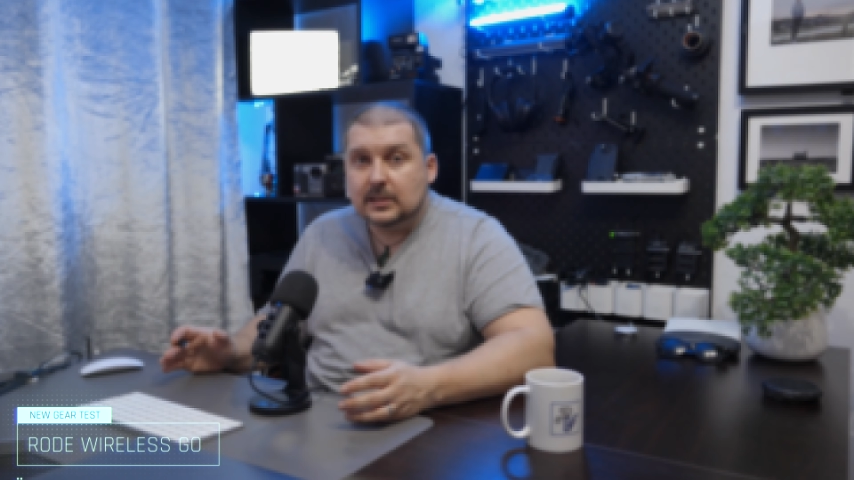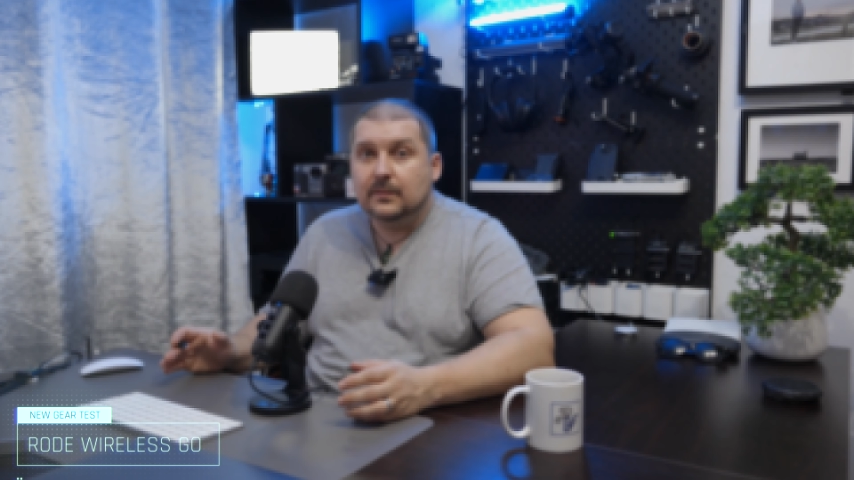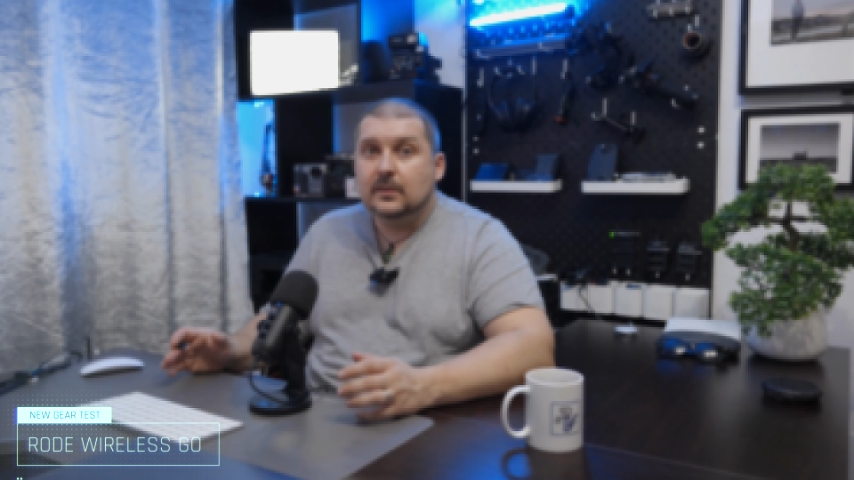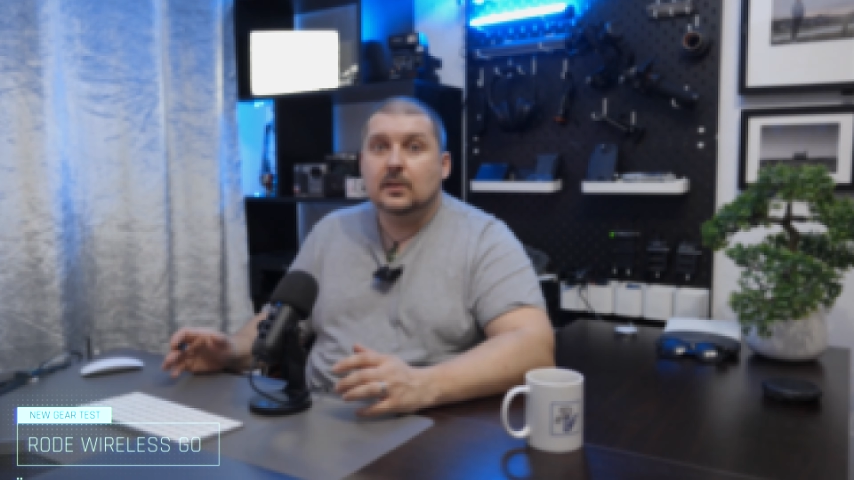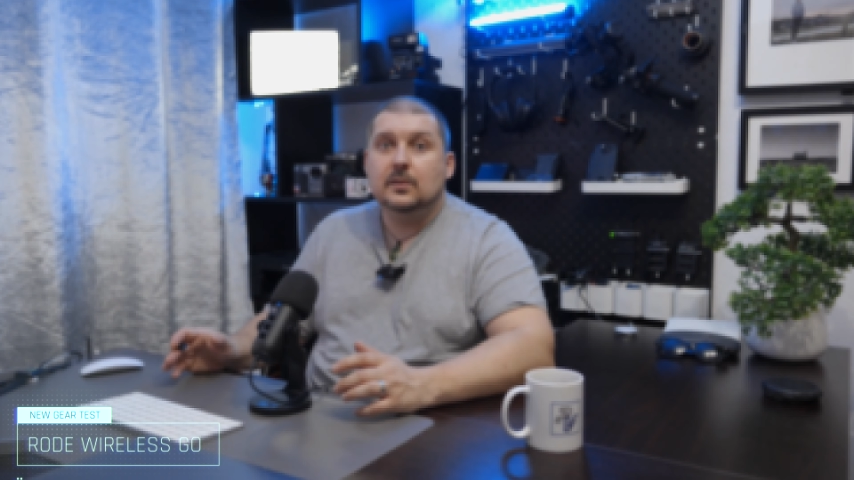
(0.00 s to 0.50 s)

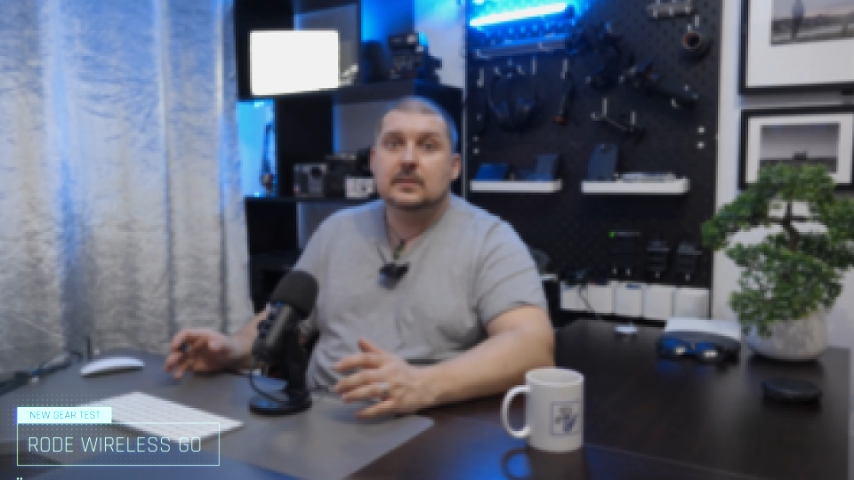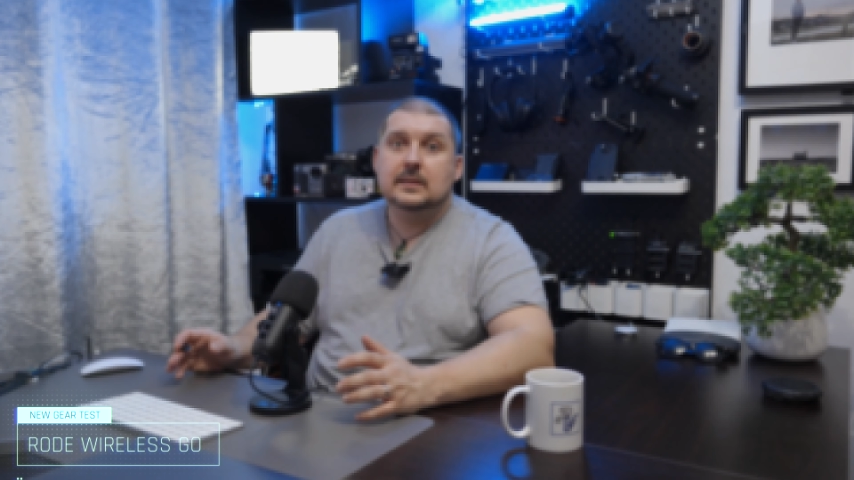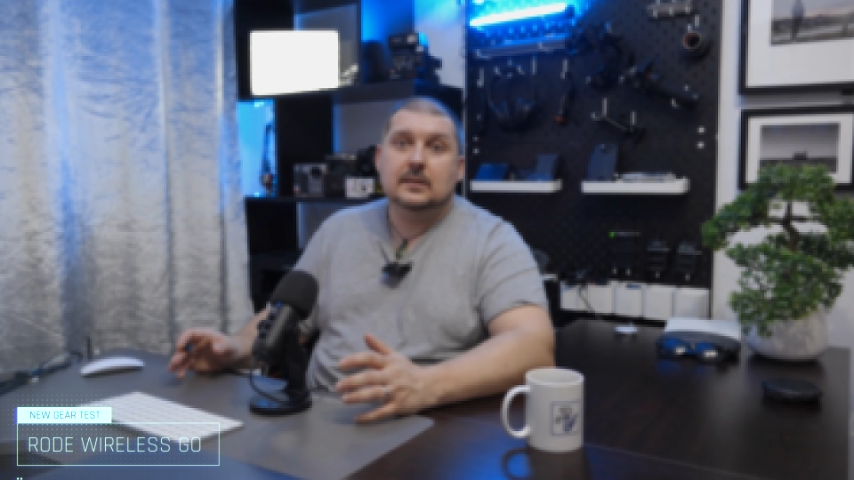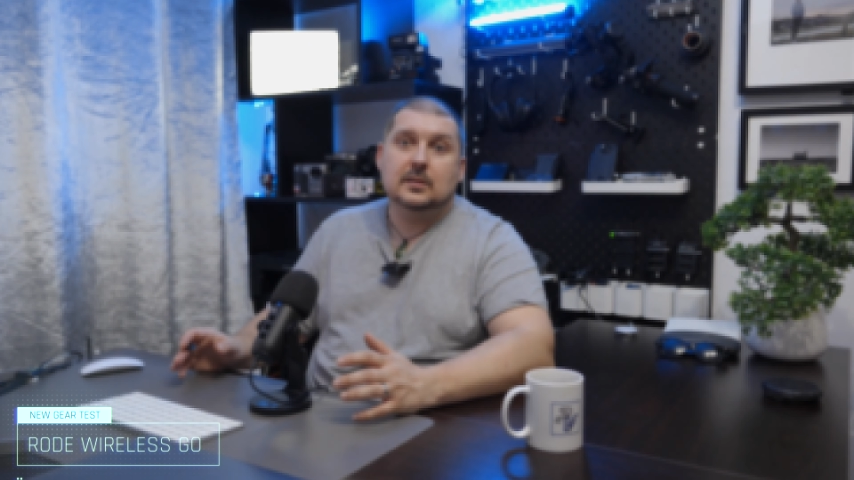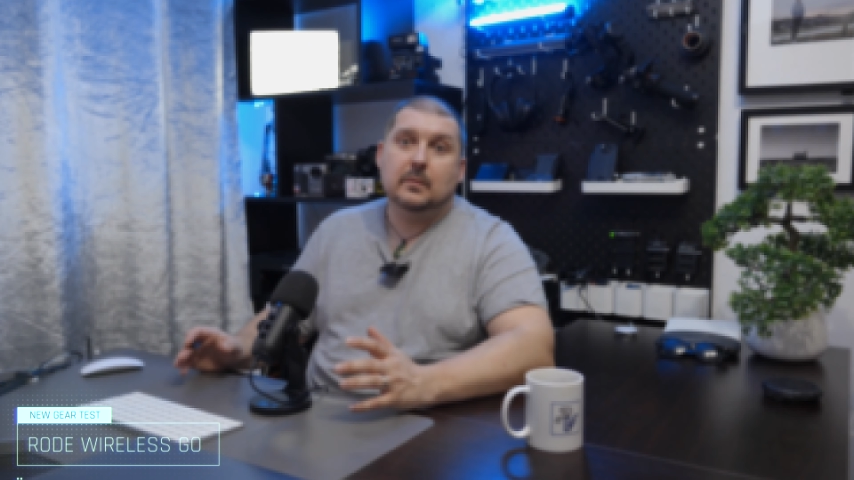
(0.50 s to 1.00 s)
if you're not
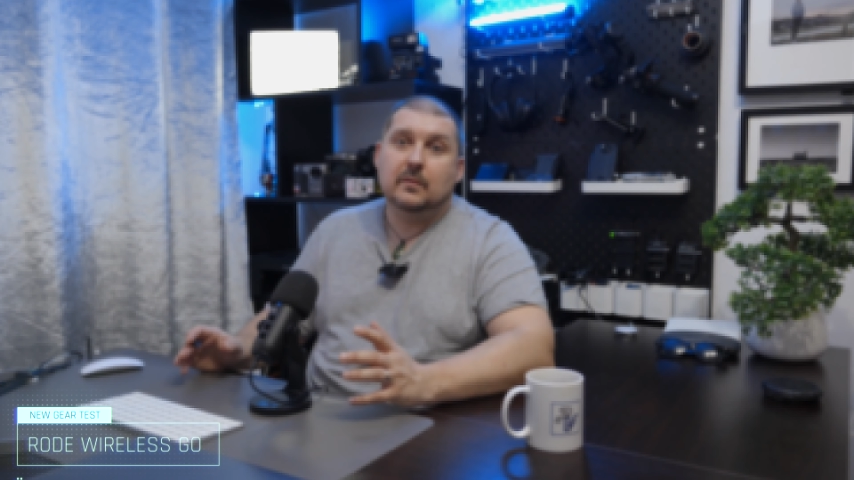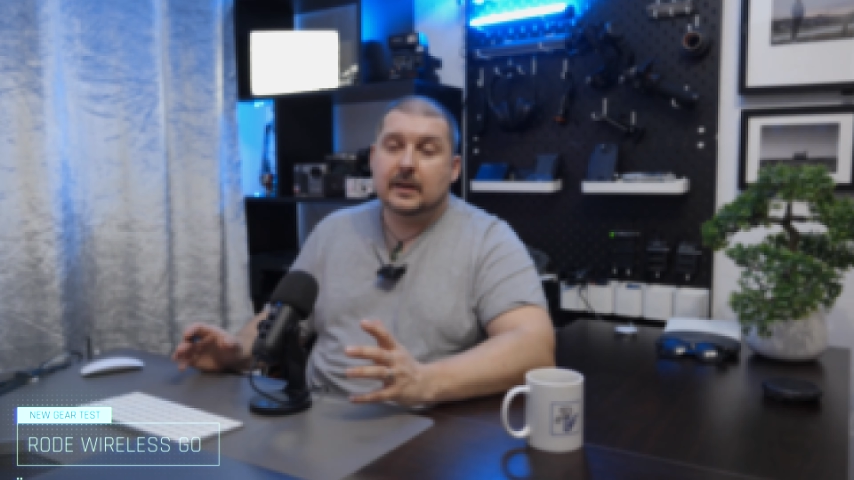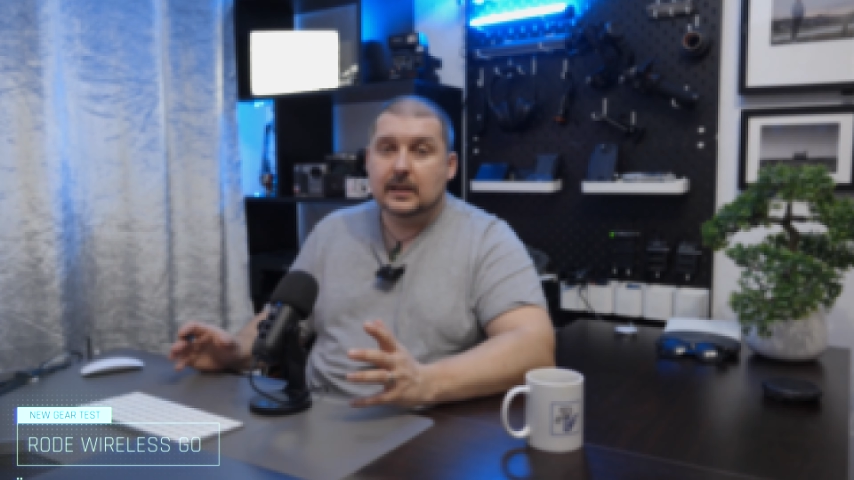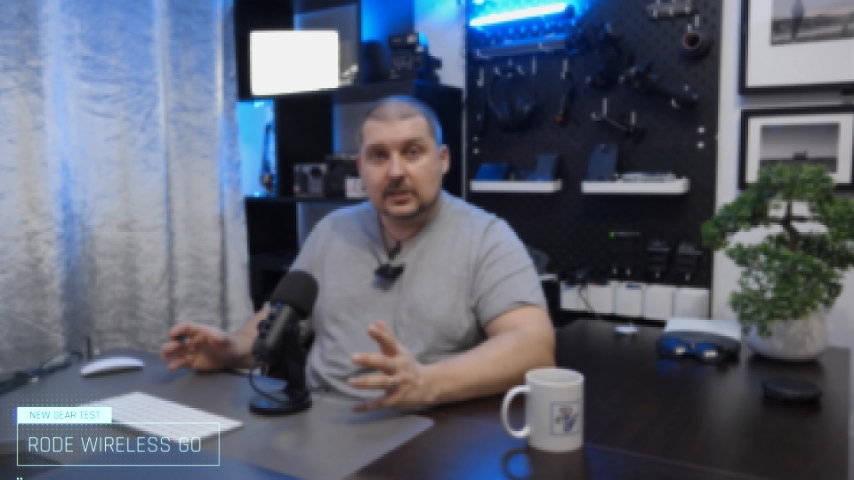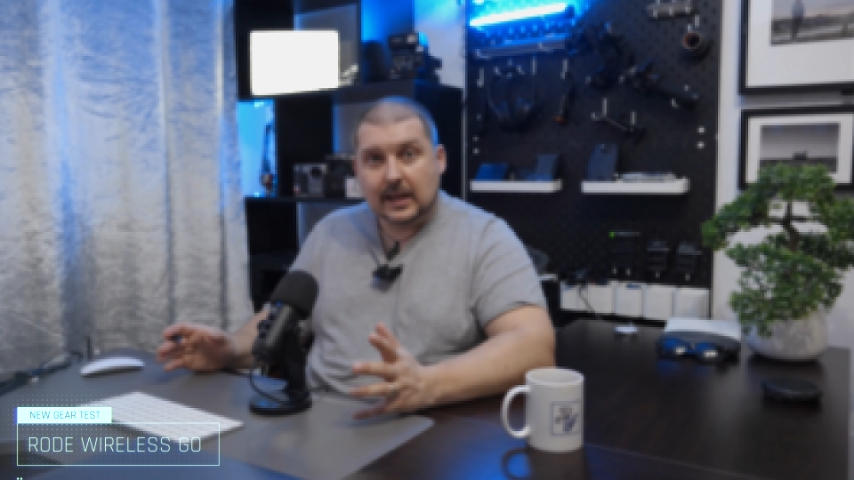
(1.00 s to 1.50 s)
using a top of
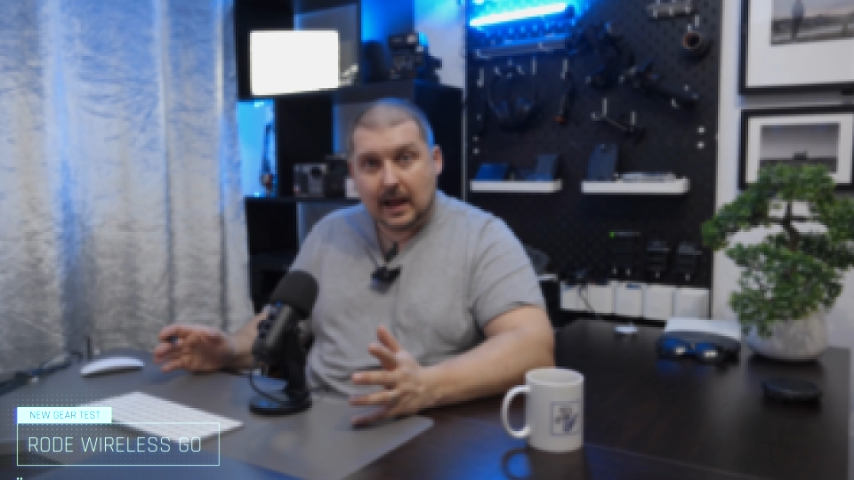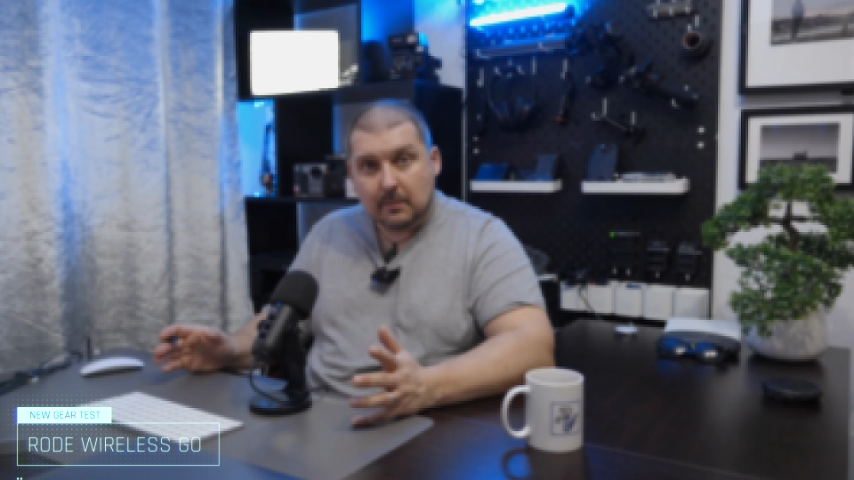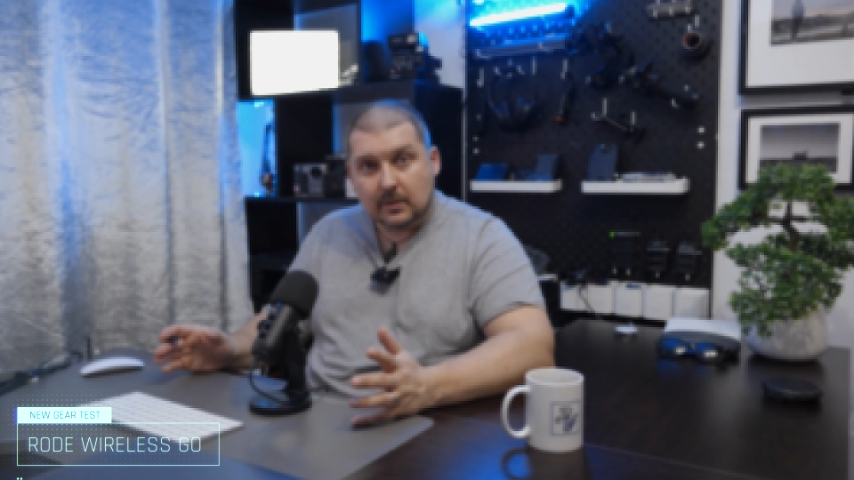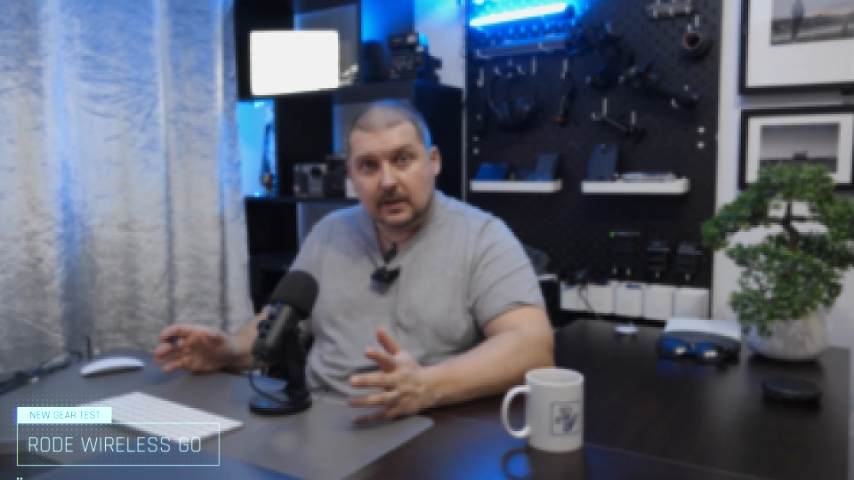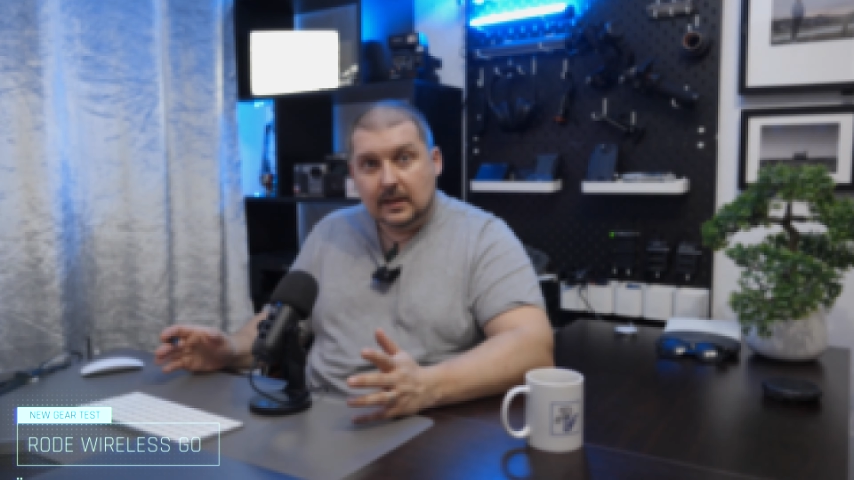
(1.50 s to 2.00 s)
range
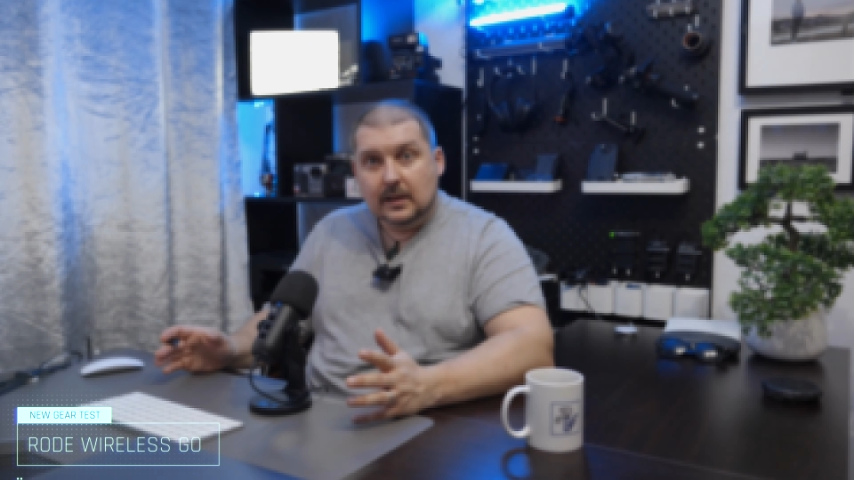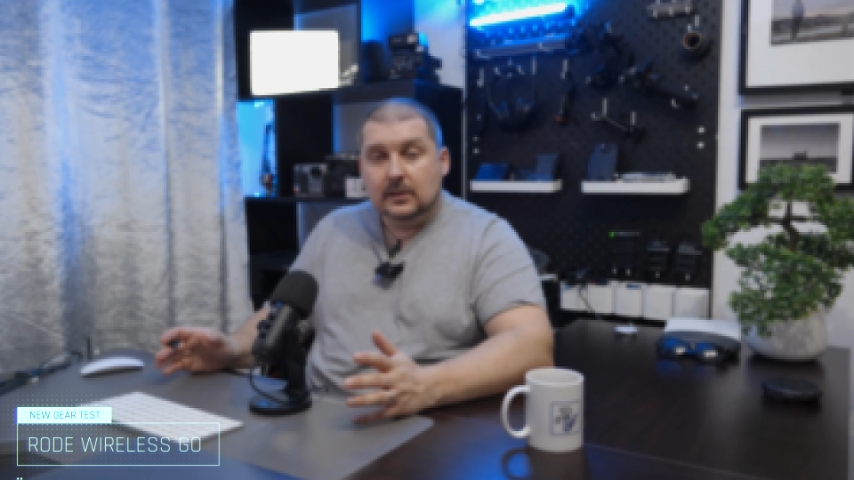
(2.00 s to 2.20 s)
camera,